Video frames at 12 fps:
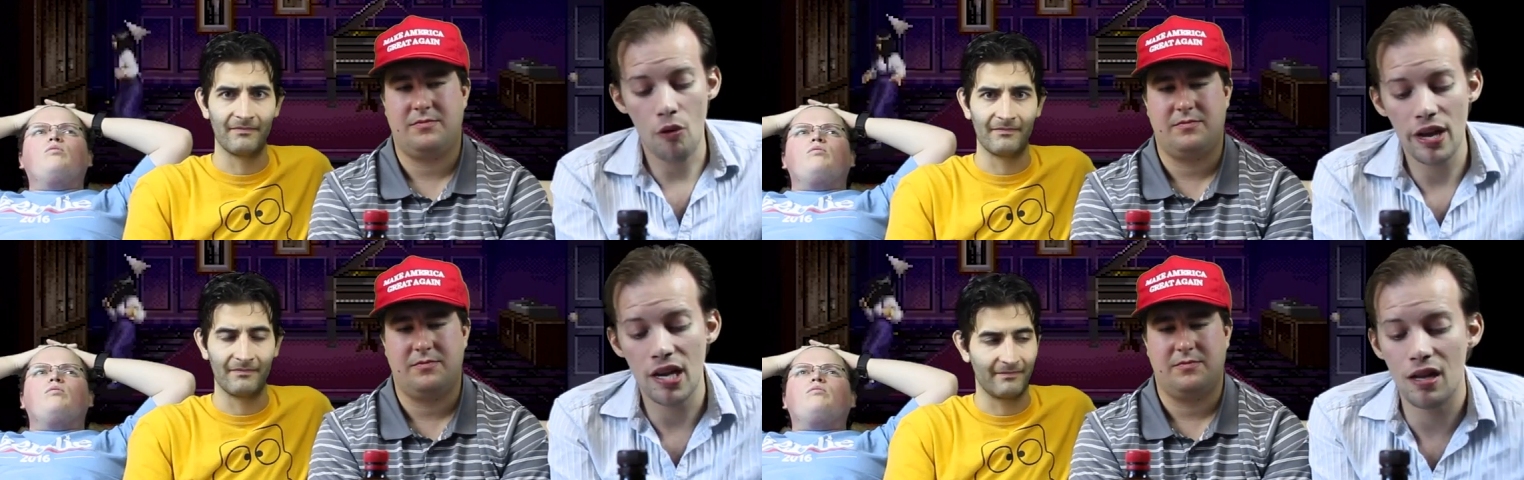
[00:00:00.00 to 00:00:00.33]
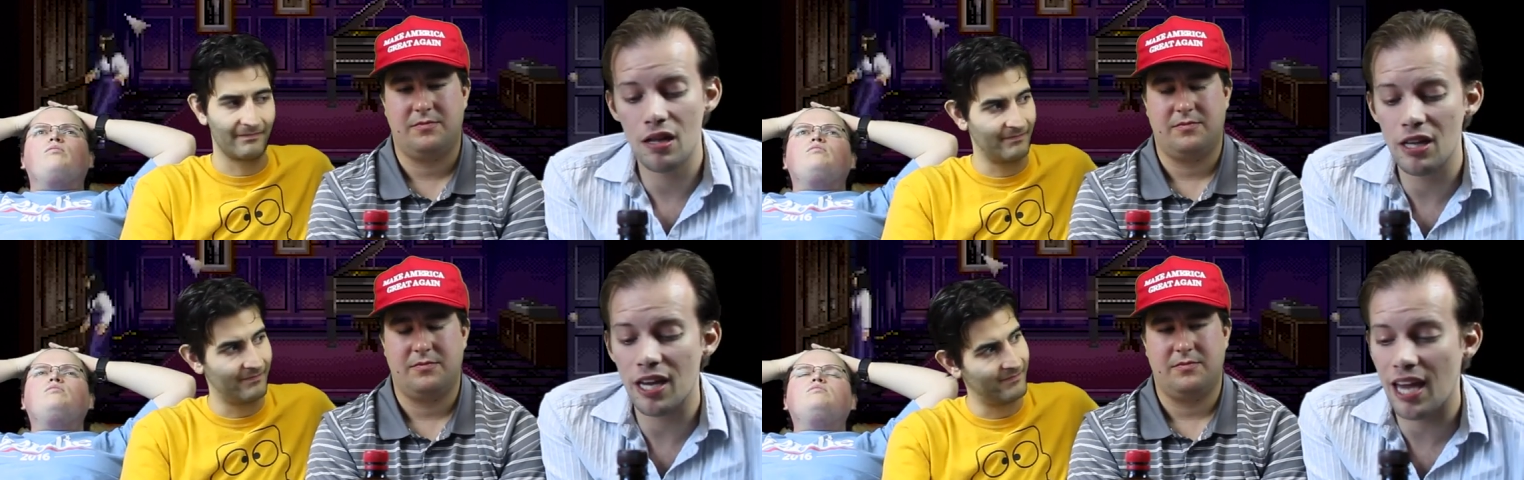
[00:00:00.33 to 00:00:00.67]
Speaker 1: hmm. point
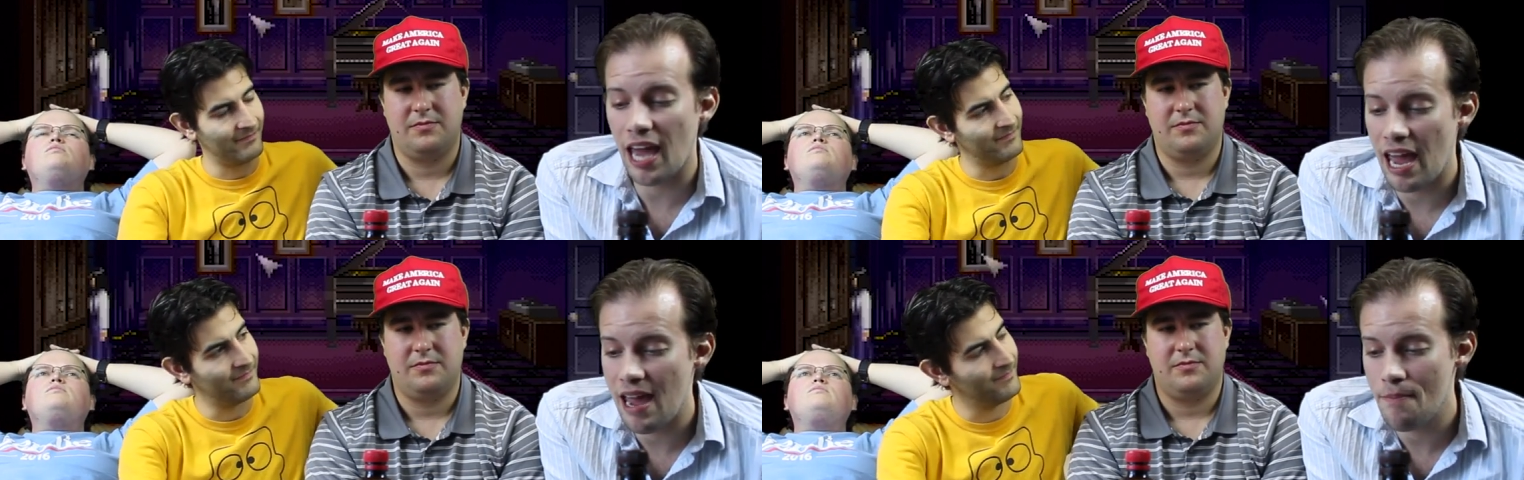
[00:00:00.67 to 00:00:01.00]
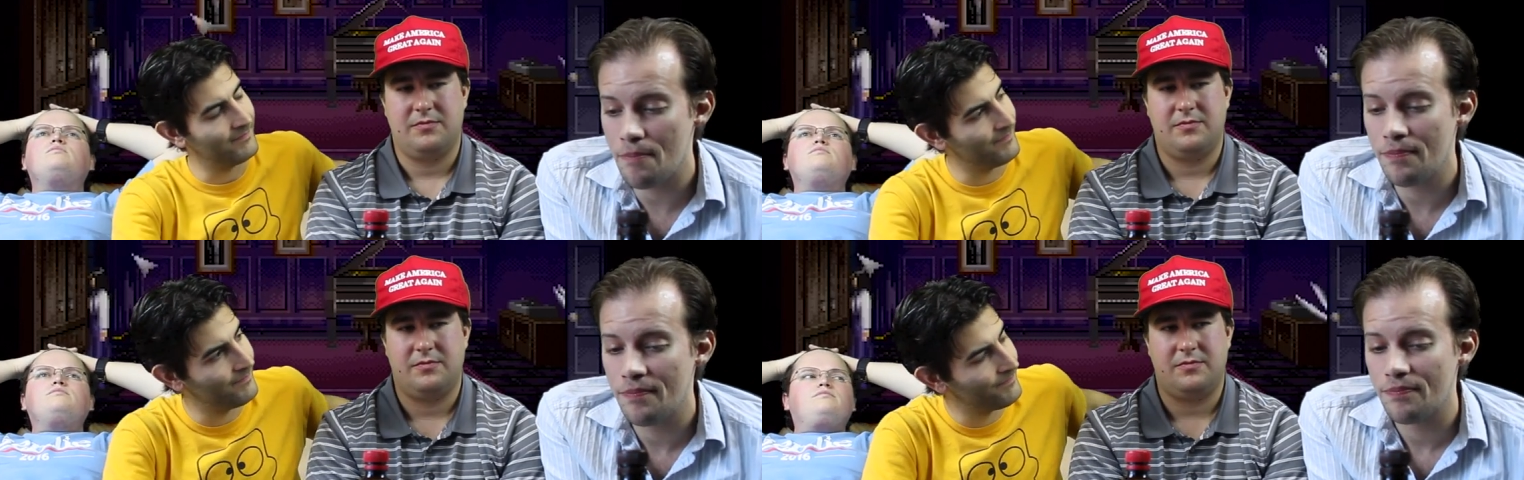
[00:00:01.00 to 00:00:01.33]
and click
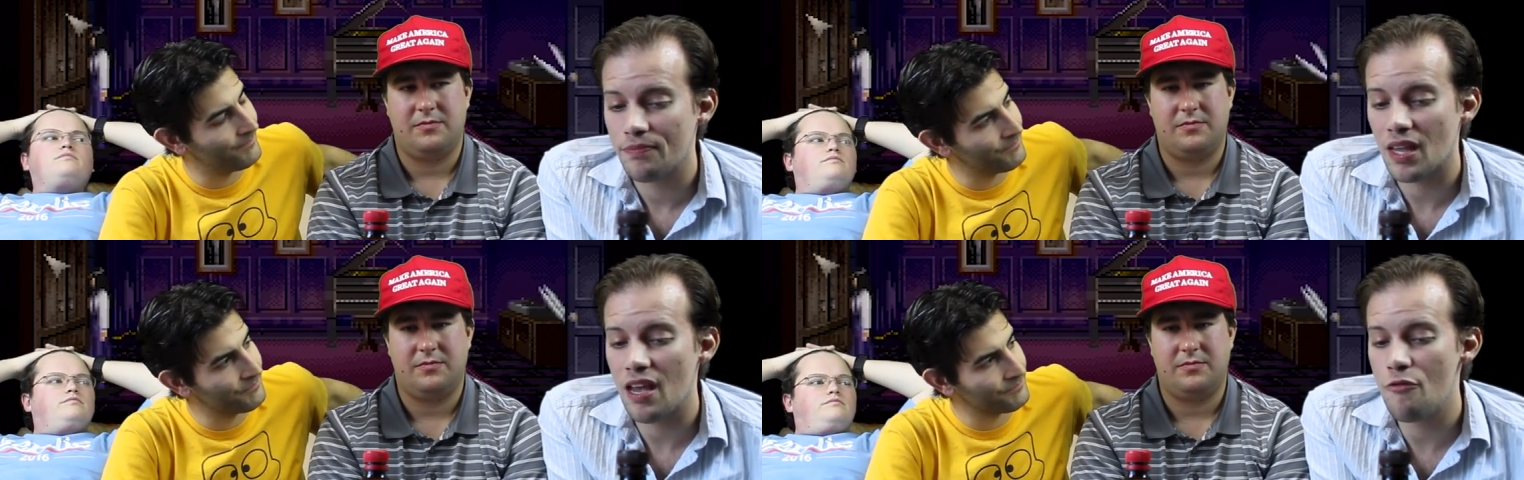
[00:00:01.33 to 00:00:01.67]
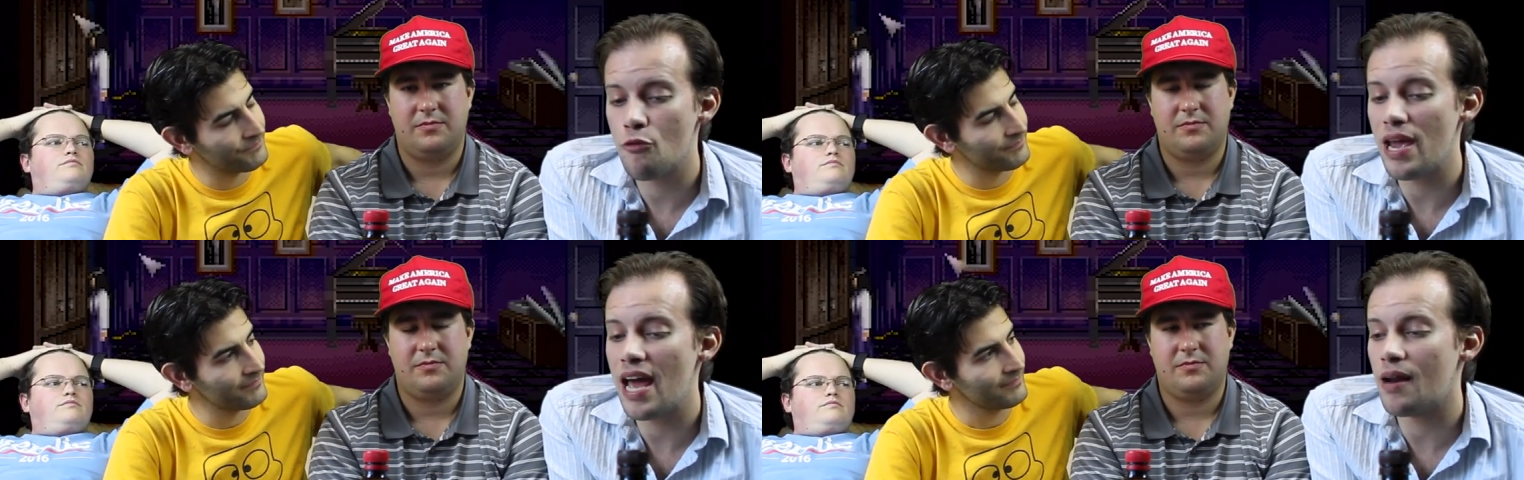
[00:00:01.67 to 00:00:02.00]
game
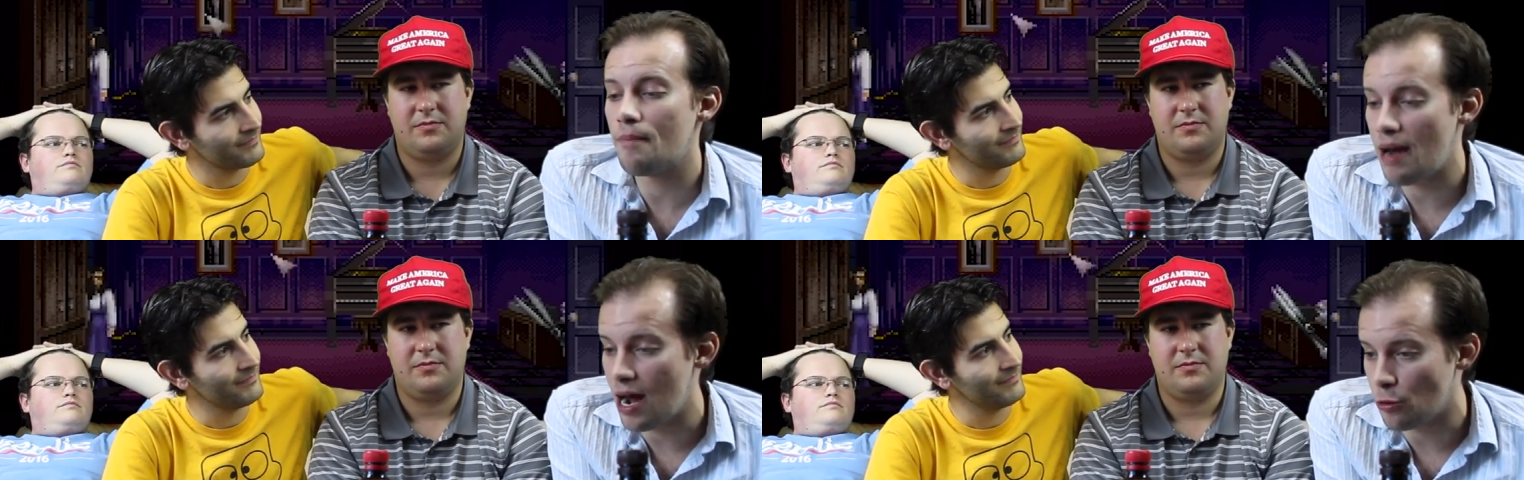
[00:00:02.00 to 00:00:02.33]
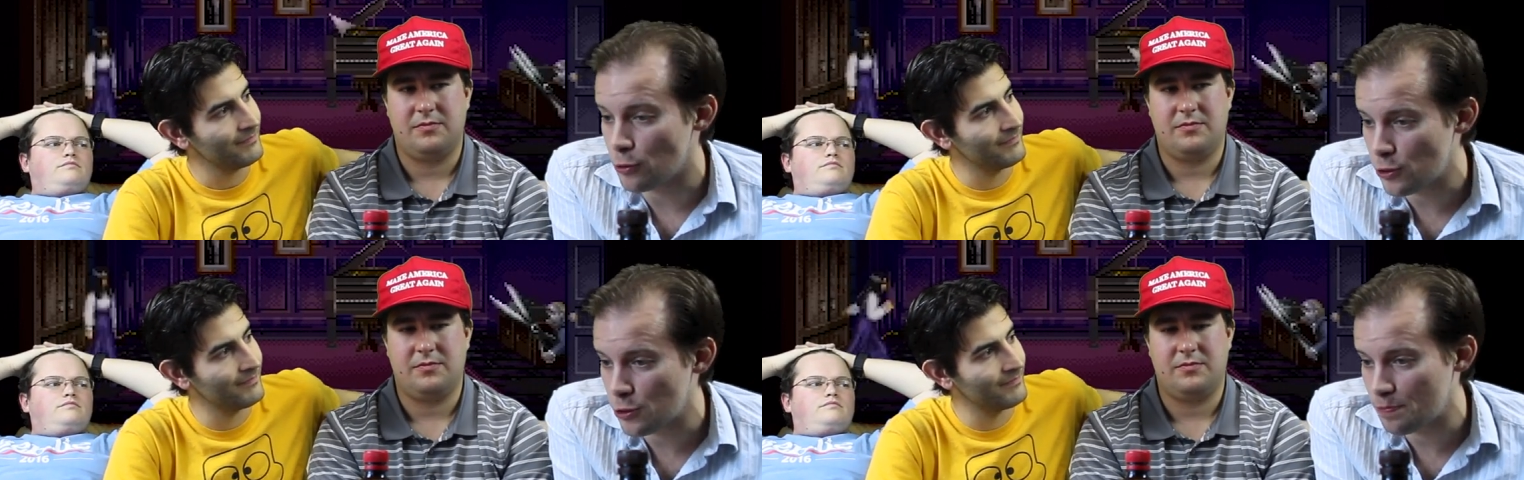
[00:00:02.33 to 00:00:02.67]
if we had a
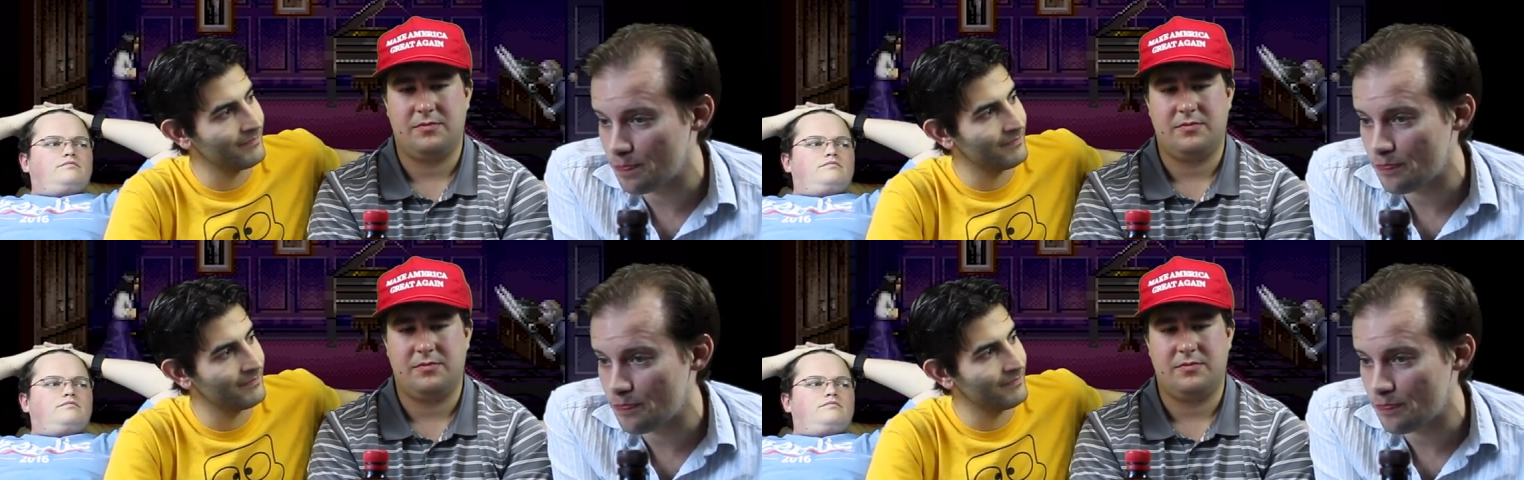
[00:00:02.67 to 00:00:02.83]
mouse.